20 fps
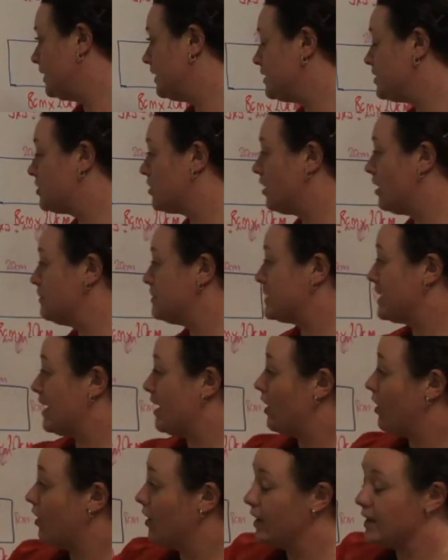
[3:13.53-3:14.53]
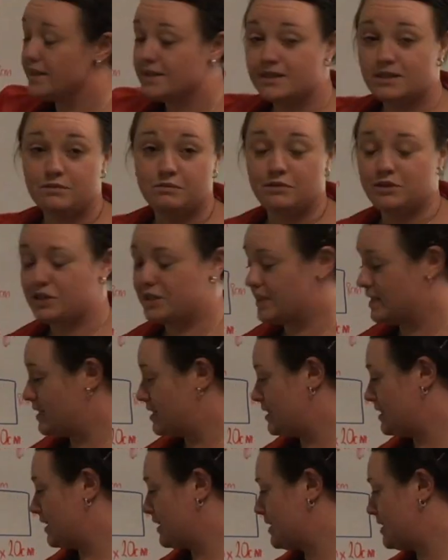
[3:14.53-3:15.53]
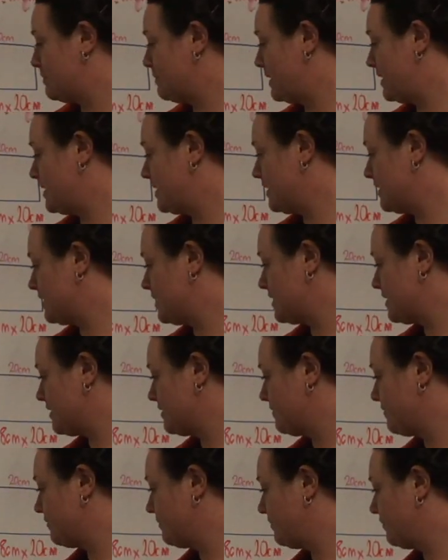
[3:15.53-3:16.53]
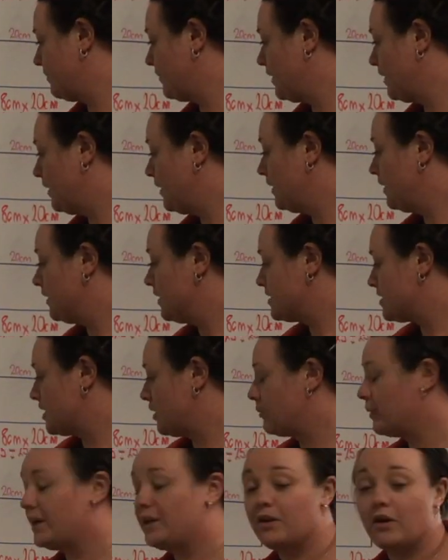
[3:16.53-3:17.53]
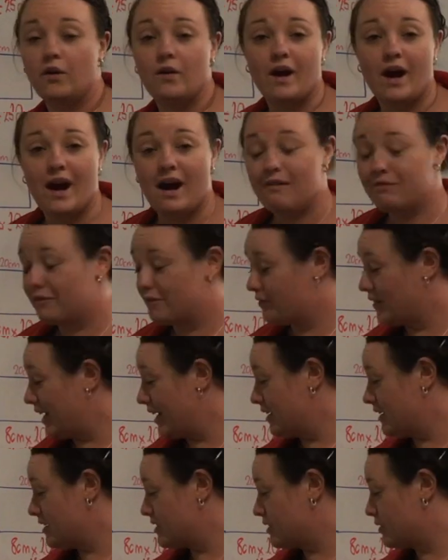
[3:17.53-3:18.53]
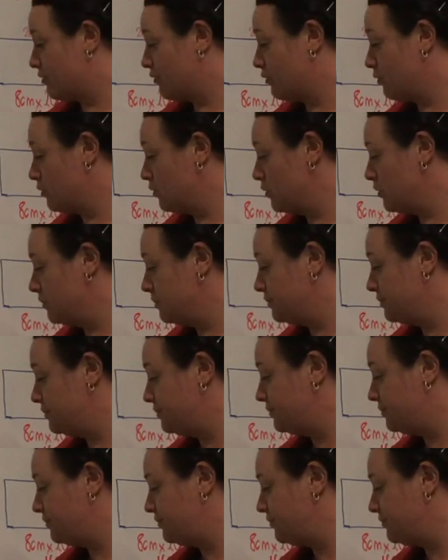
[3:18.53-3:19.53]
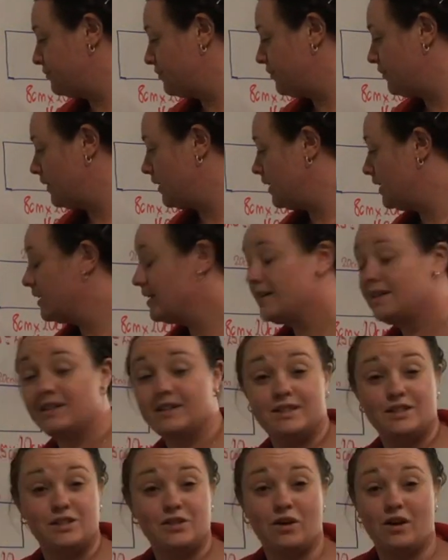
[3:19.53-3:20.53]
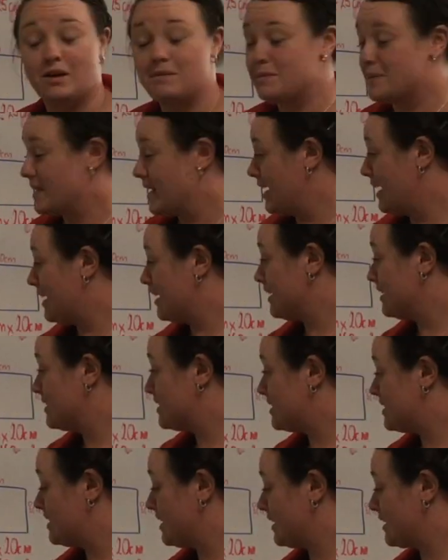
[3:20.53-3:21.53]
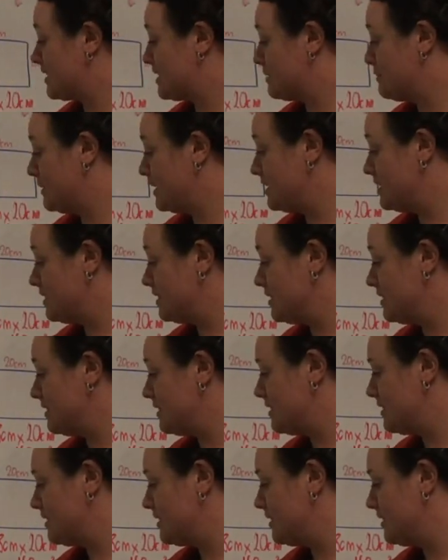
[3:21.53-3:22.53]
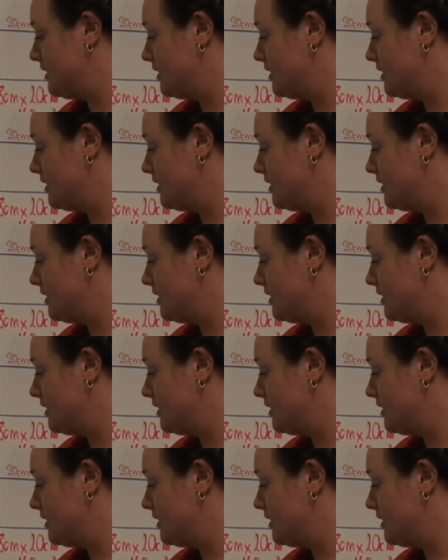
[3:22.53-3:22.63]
times our height, which is 6 meters. So we know half of 8 is 4, times our 6 meters.